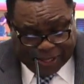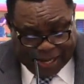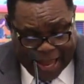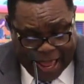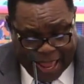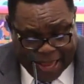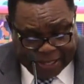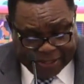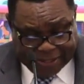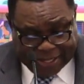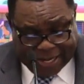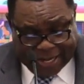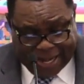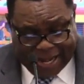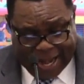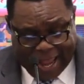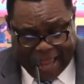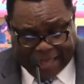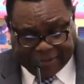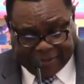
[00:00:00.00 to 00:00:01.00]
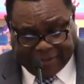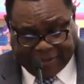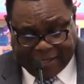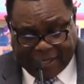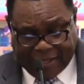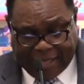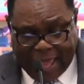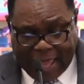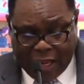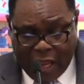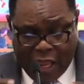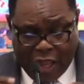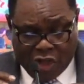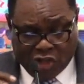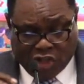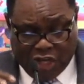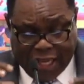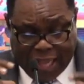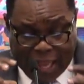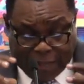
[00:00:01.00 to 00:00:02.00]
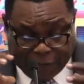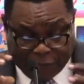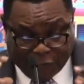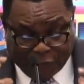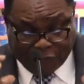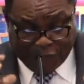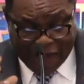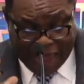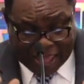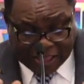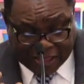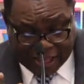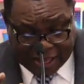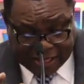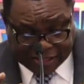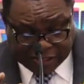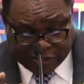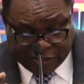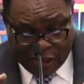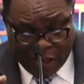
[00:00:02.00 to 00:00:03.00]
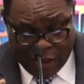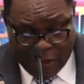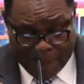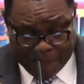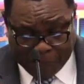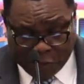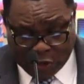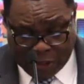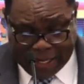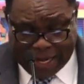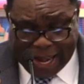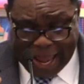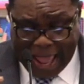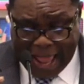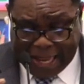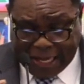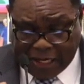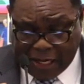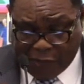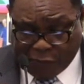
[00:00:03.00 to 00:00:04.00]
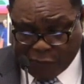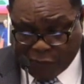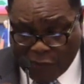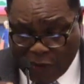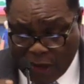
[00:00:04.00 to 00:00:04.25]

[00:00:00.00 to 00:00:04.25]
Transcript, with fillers: line the nest. And then she gets feathers to lie in it for